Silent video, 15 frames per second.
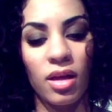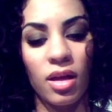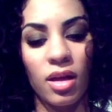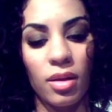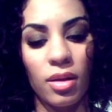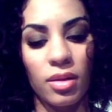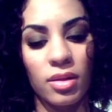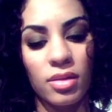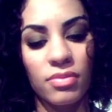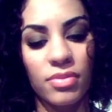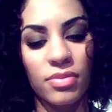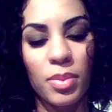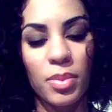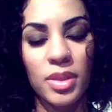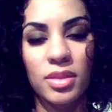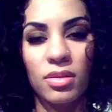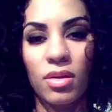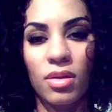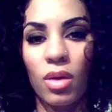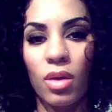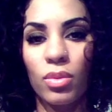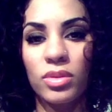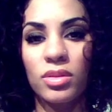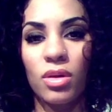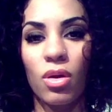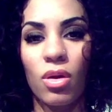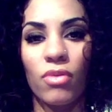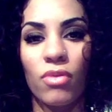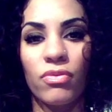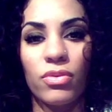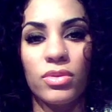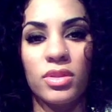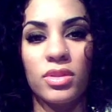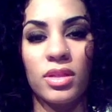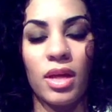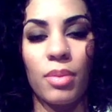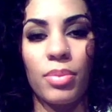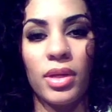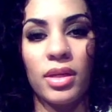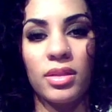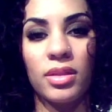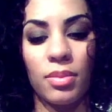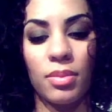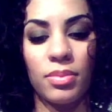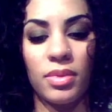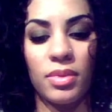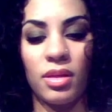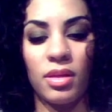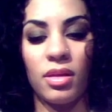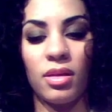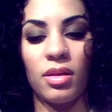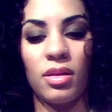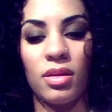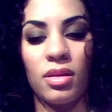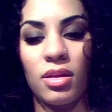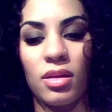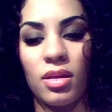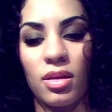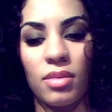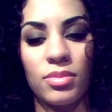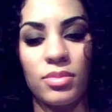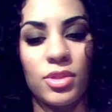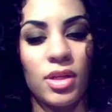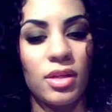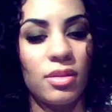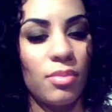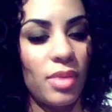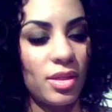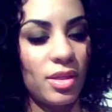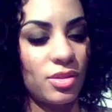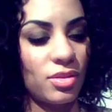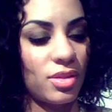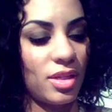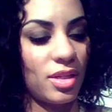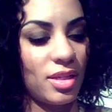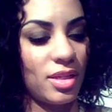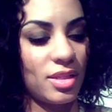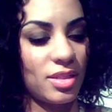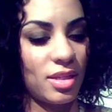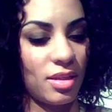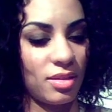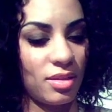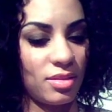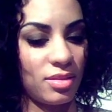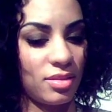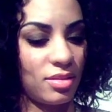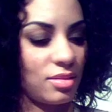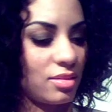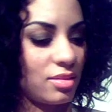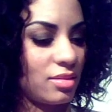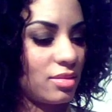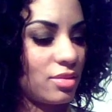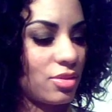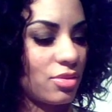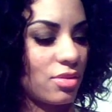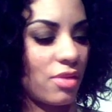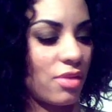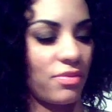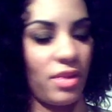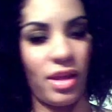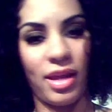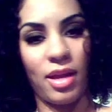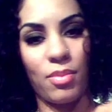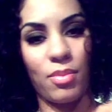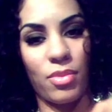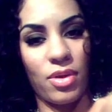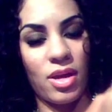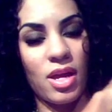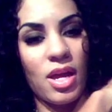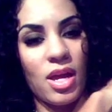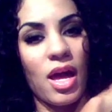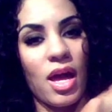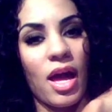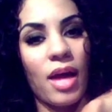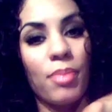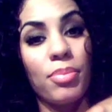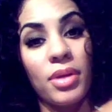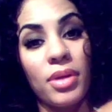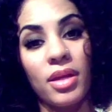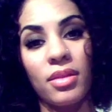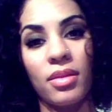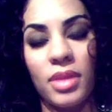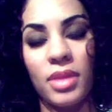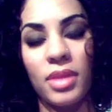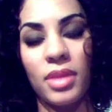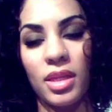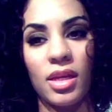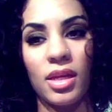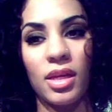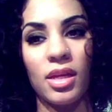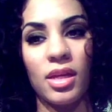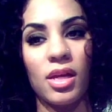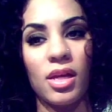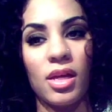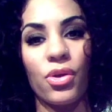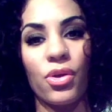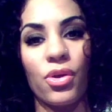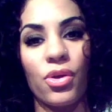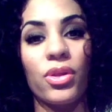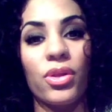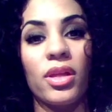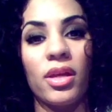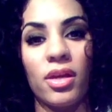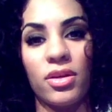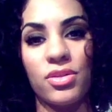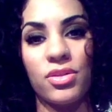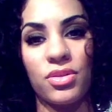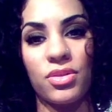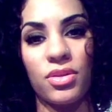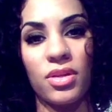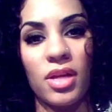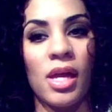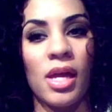a few months ago I went to Whole Foods and I picked up I'm trying to make sure he doesn't turn off the camera. I picked up the curling custard,